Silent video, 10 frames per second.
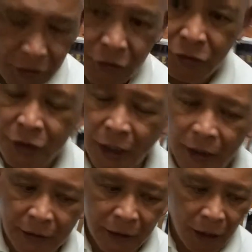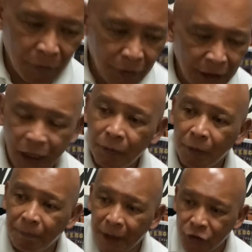then use a
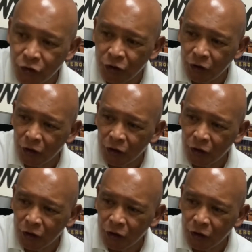reliable pitch